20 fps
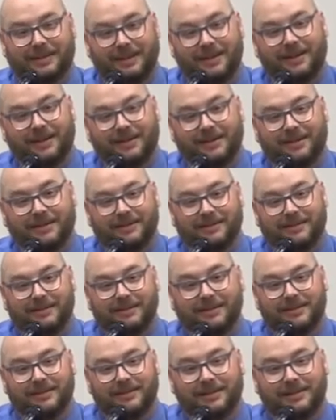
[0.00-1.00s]
Yeah.
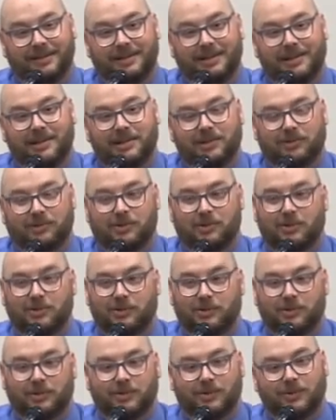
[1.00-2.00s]

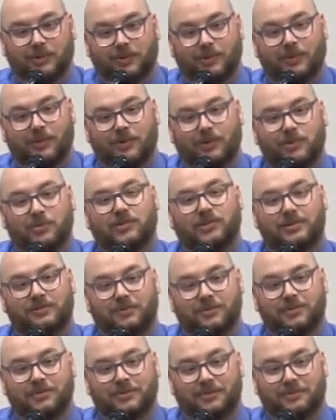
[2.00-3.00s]
So, who's
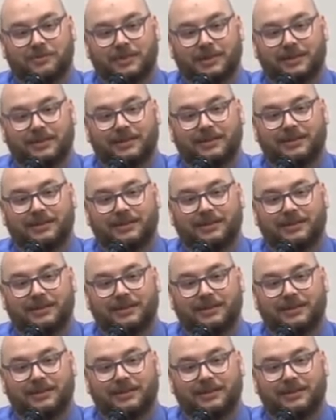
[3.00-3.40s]
influenced me,